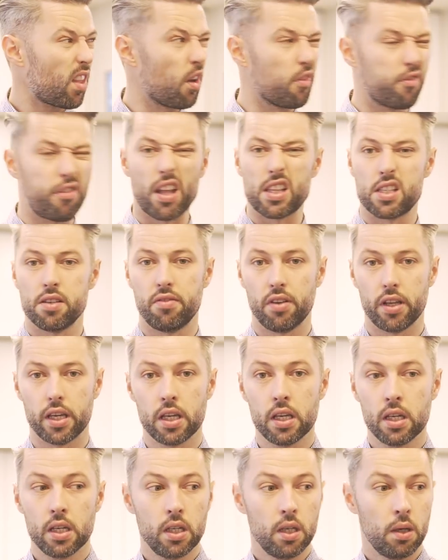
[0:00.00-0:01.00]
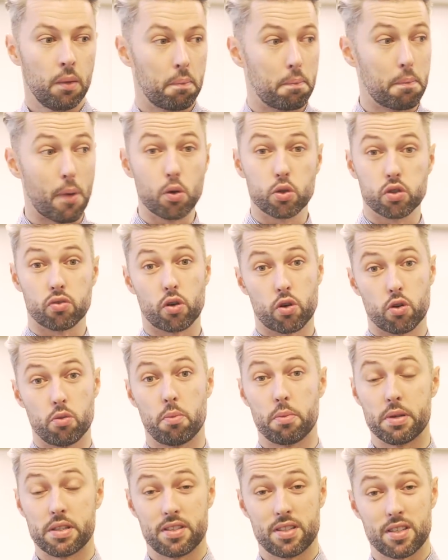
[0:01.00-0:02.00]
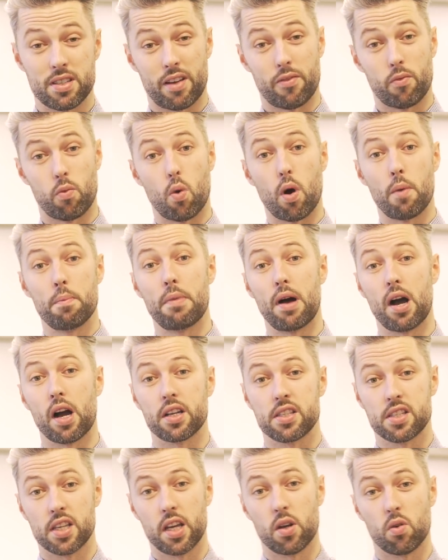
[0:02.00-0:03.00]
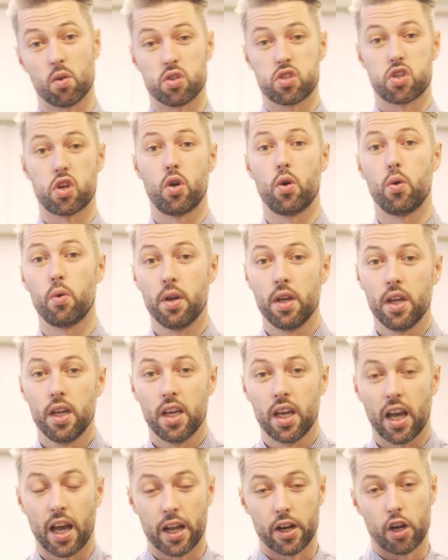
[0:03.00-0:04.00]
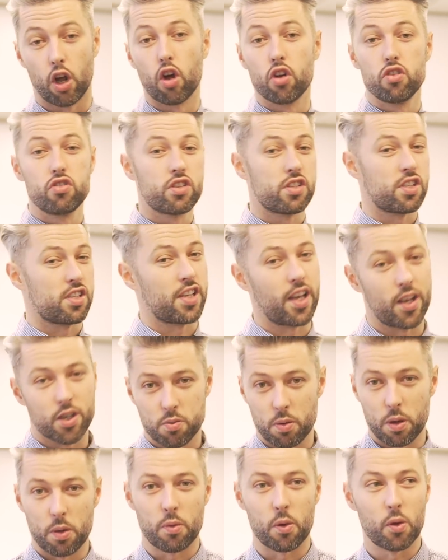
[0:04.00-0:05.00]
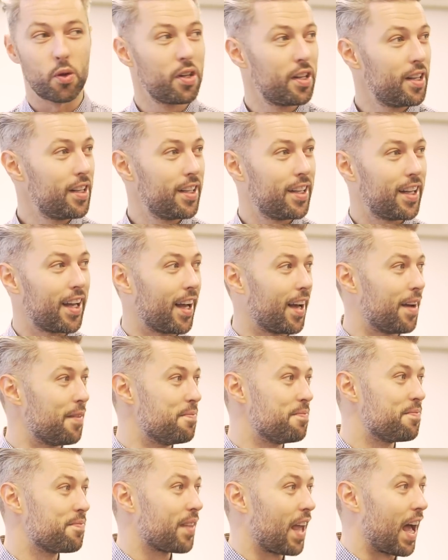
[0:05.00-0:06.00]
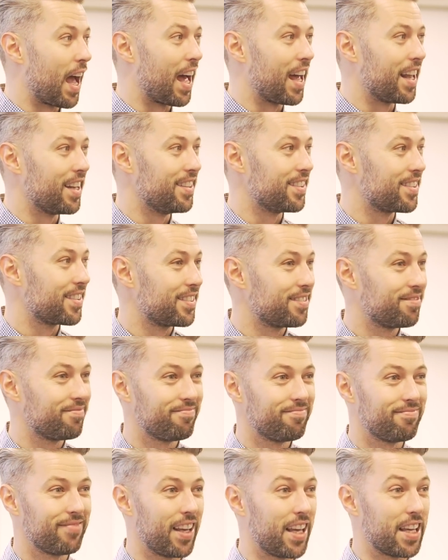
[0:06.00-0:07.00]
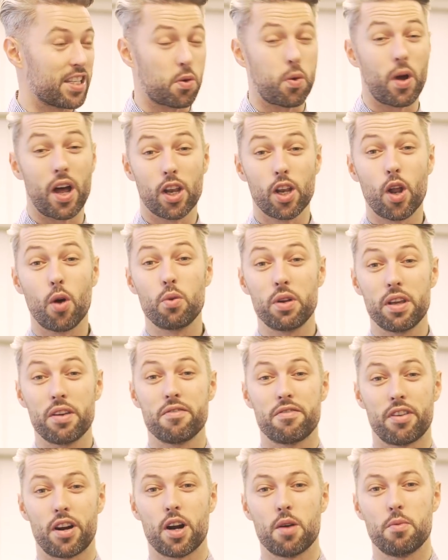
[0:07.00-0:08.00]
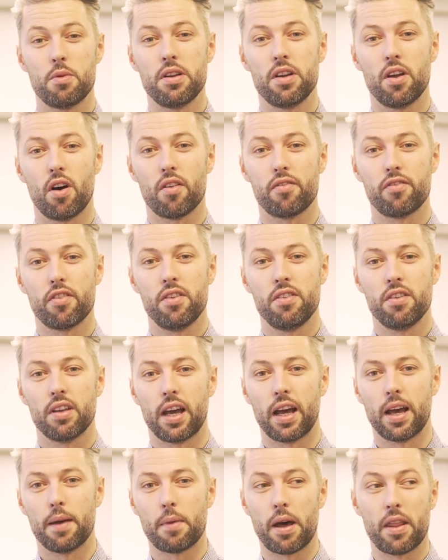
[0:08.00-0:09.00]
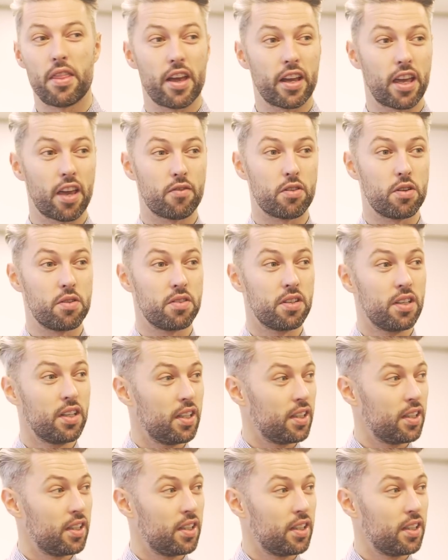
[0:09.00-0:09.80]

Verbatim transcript: Effectively, most recruitment businesses have one marketeer or two and hundreds of salespeople. Um, and it's quite a lonely environment often, um, and they're given